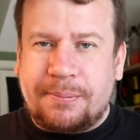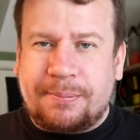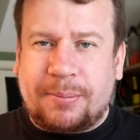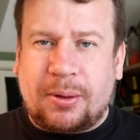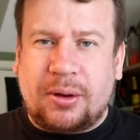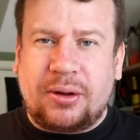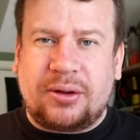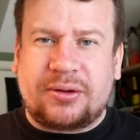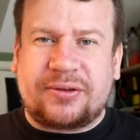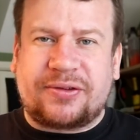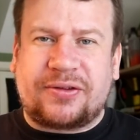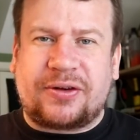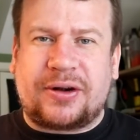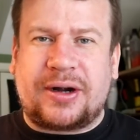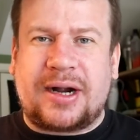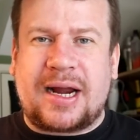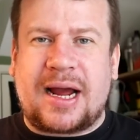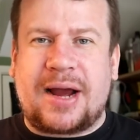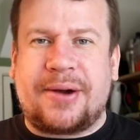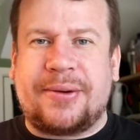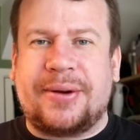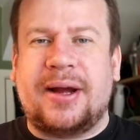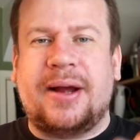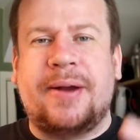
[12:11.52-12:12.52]
boiled for an
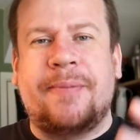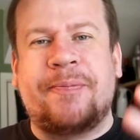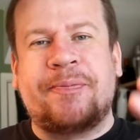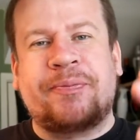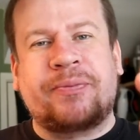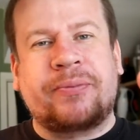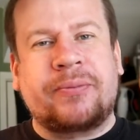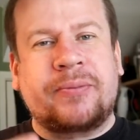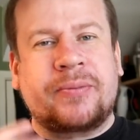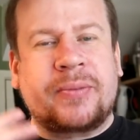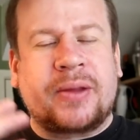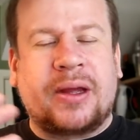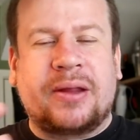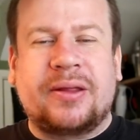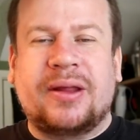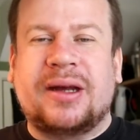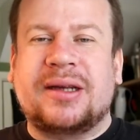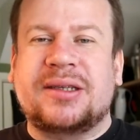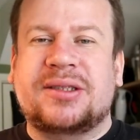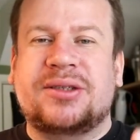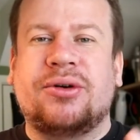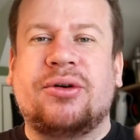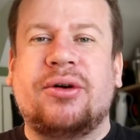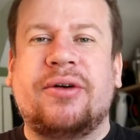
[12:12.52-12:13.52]
hour
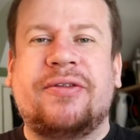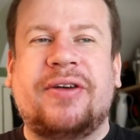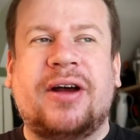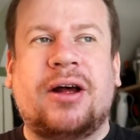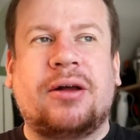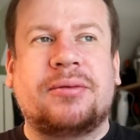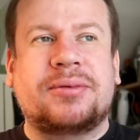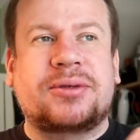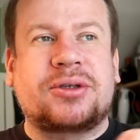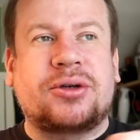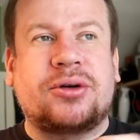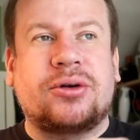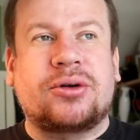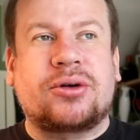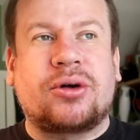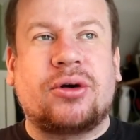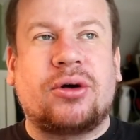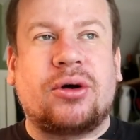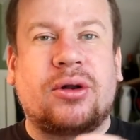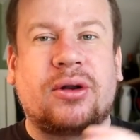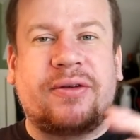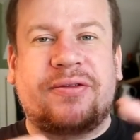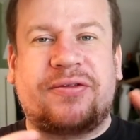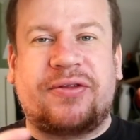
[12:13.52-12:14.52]
that sort of helps cook
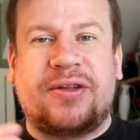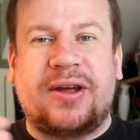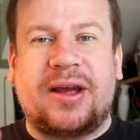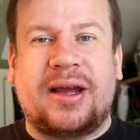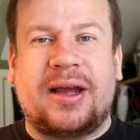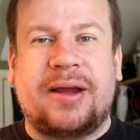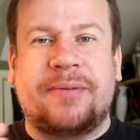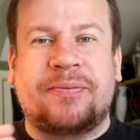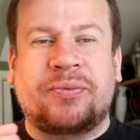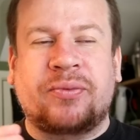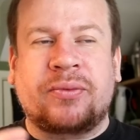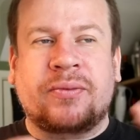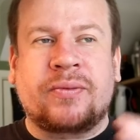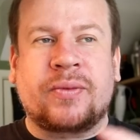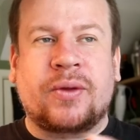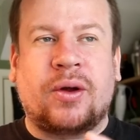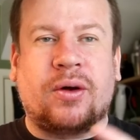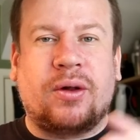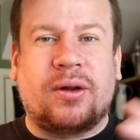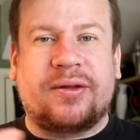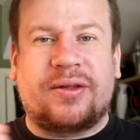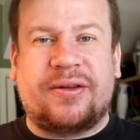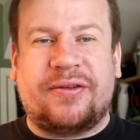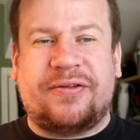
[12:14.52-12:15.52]
all of the
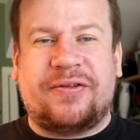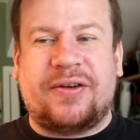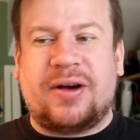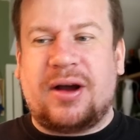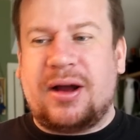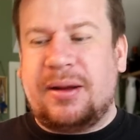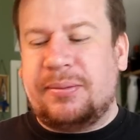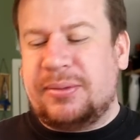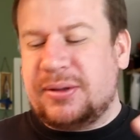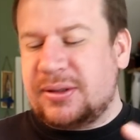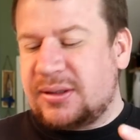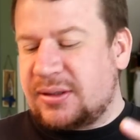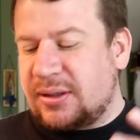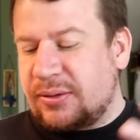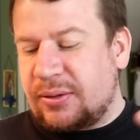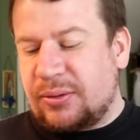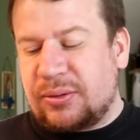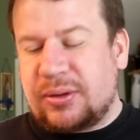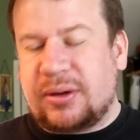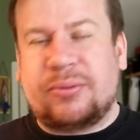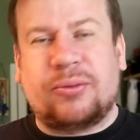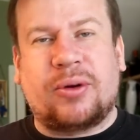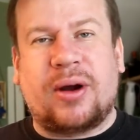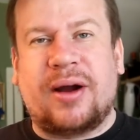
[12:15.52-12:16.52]
all of the fibers
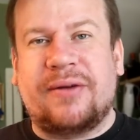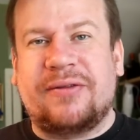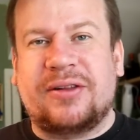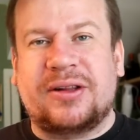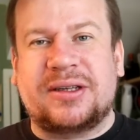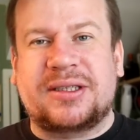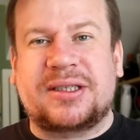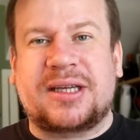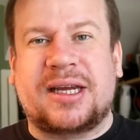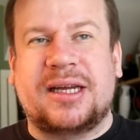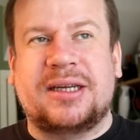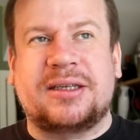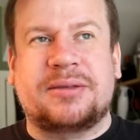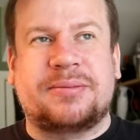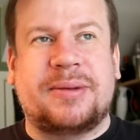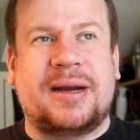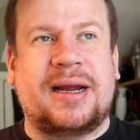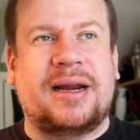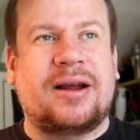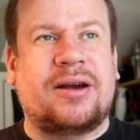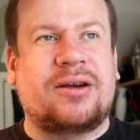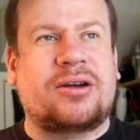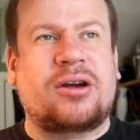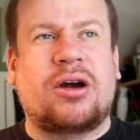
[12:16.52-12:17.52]
or whatever the skin's
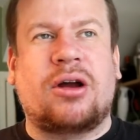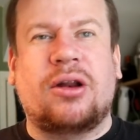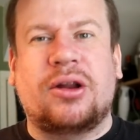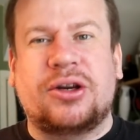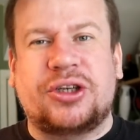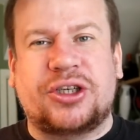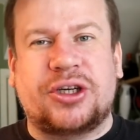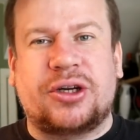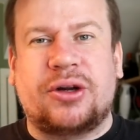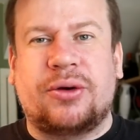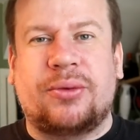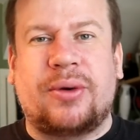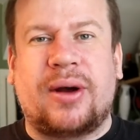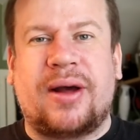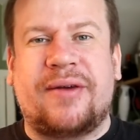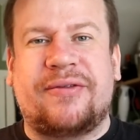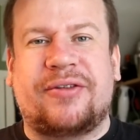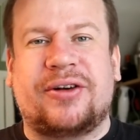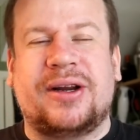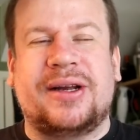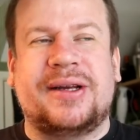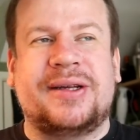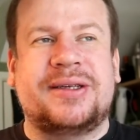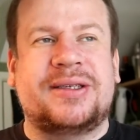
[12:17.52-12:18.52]
made up, collagen or
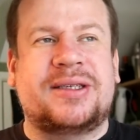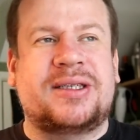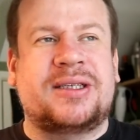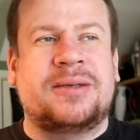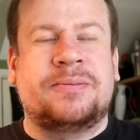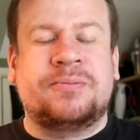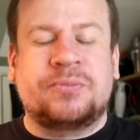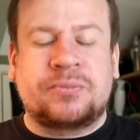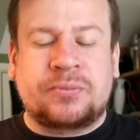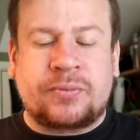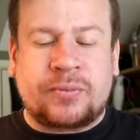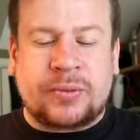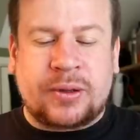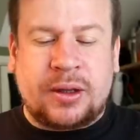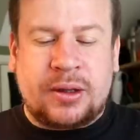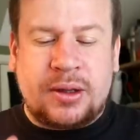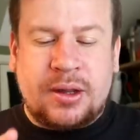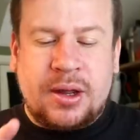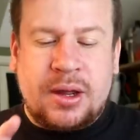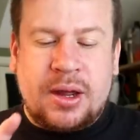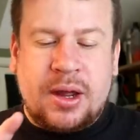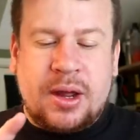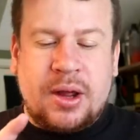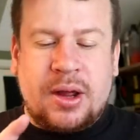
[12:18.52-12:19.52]
whatever it is
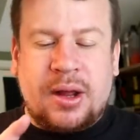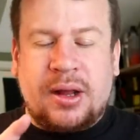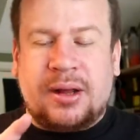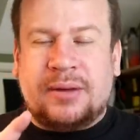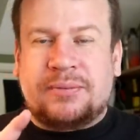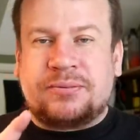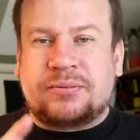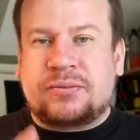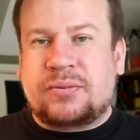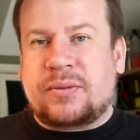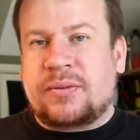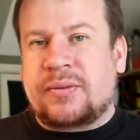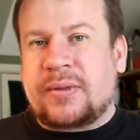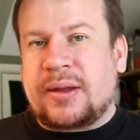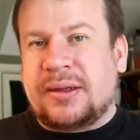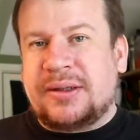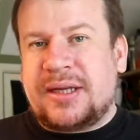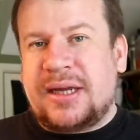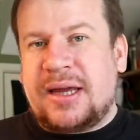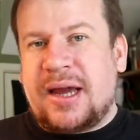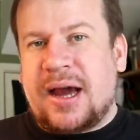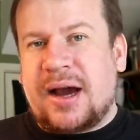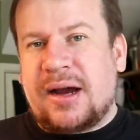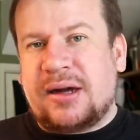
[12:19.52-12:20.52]

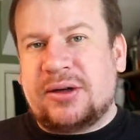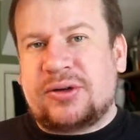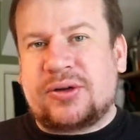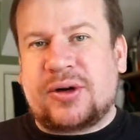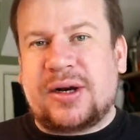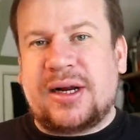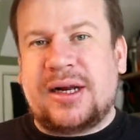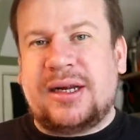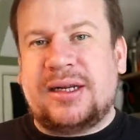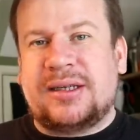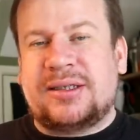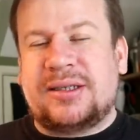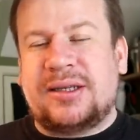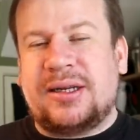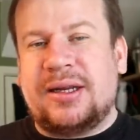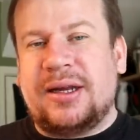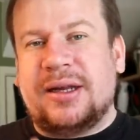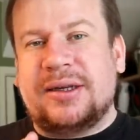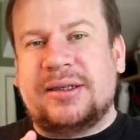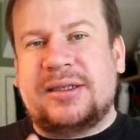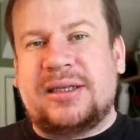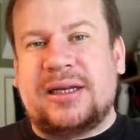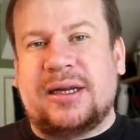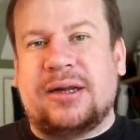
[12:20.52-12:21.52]
dehydrate
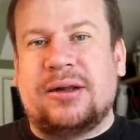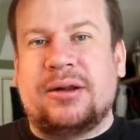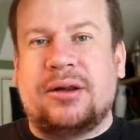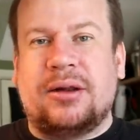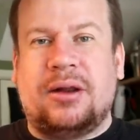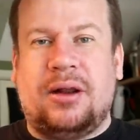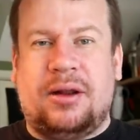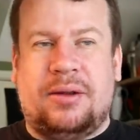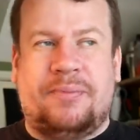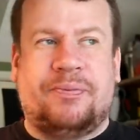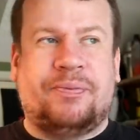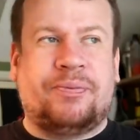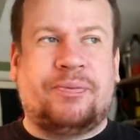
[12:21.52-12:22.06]
until